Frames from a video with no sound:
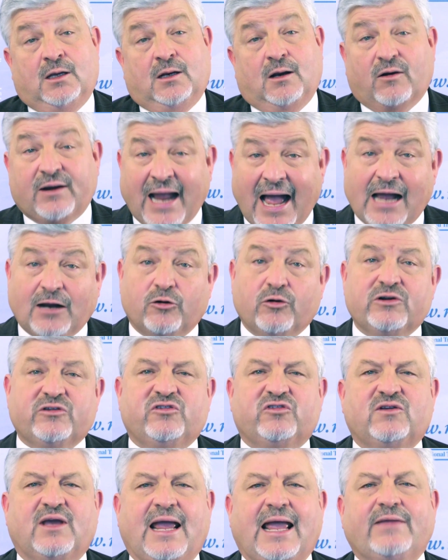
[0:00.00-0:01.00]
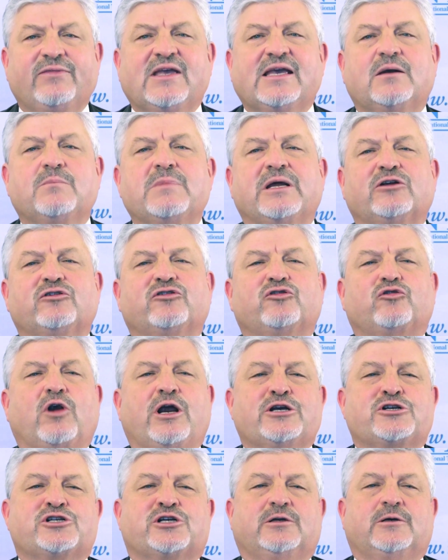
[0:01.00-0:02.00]
Now, Congress and the
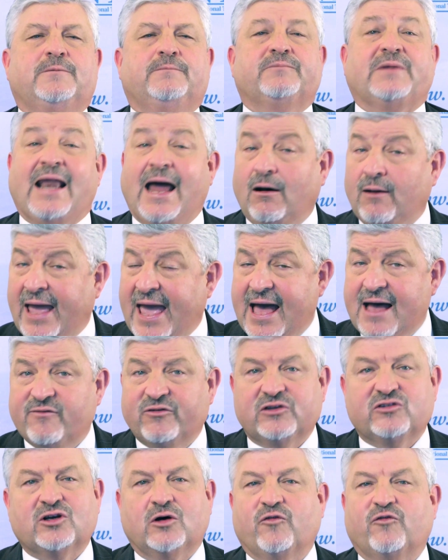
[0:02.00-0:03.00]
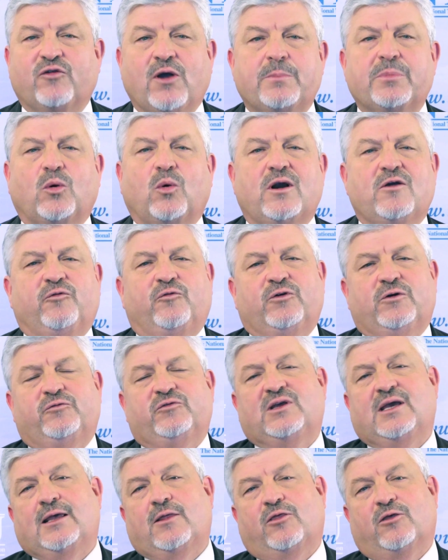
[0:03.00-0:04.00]
administration now have until February
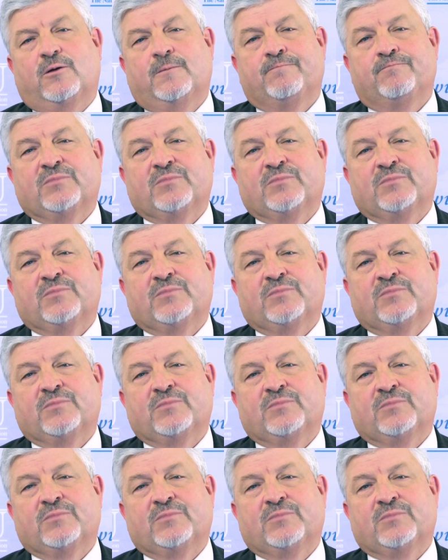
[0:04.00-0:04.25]
15th